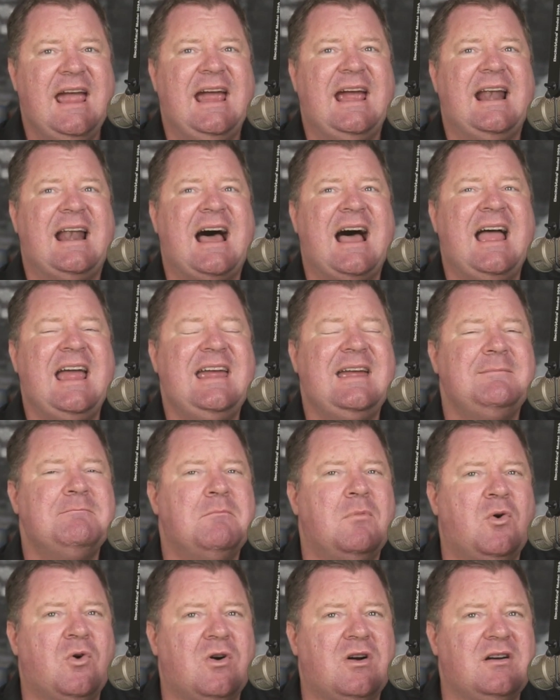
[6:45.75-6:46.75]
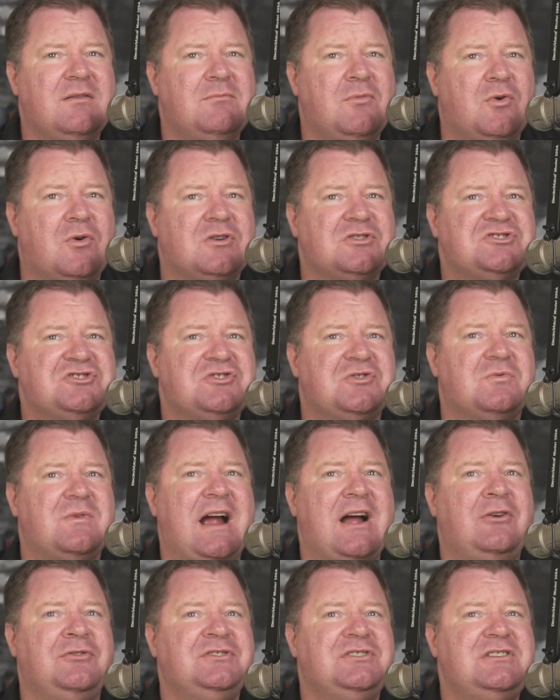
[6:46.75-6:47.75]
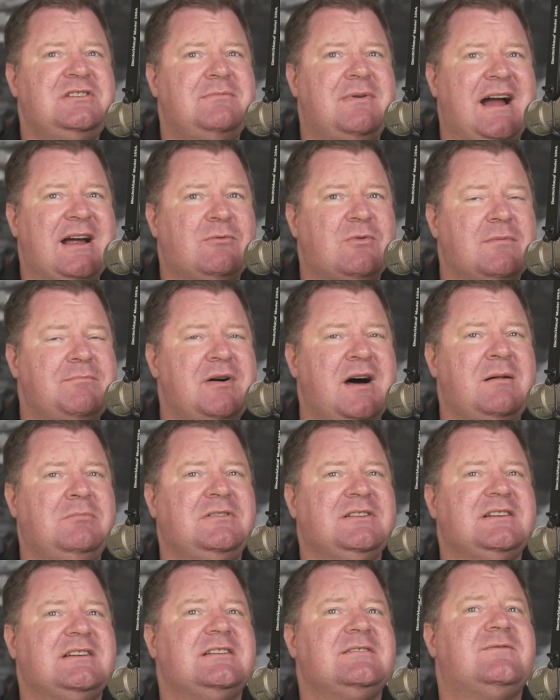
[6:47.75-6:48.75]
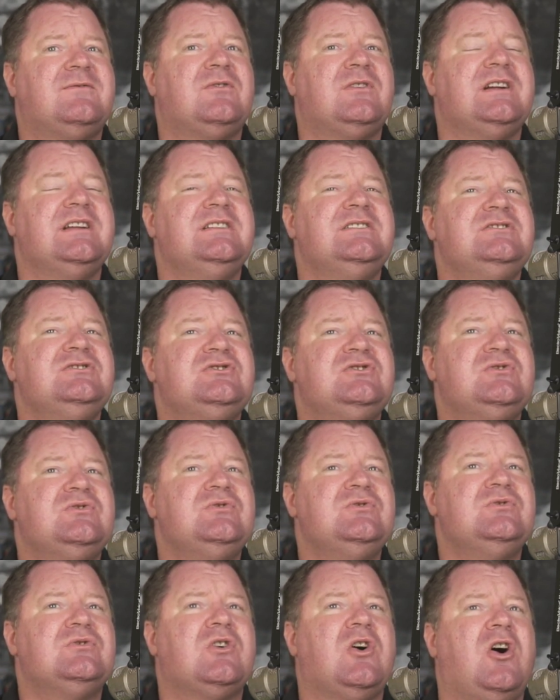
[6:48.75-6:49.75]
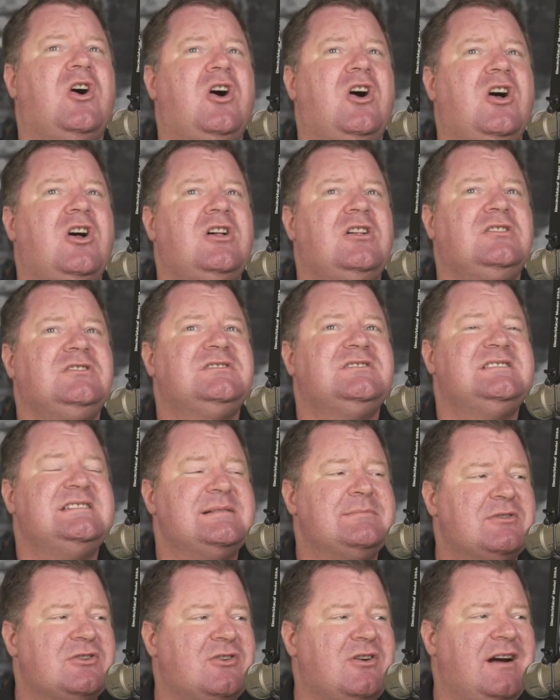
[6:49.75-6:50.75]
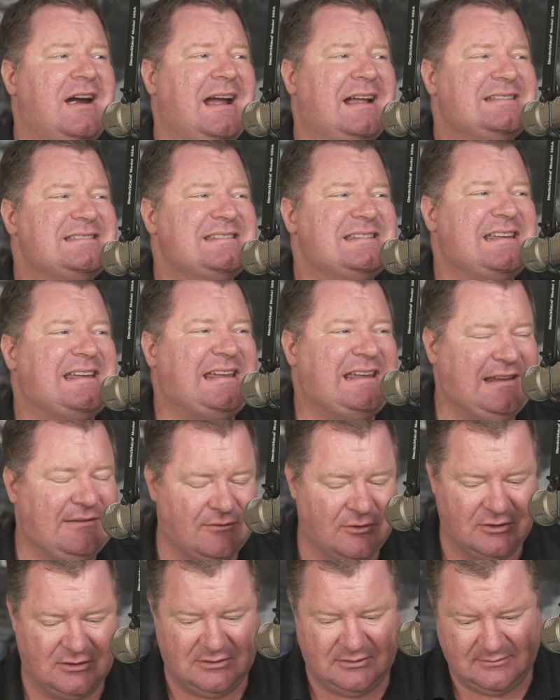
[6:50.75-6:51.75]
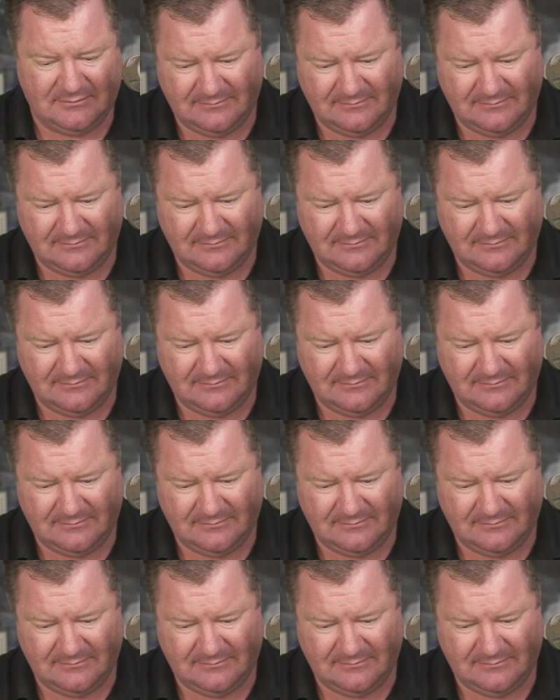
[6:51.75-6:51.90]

And I am more and more surrounded by Republican friends who call Democrats evil.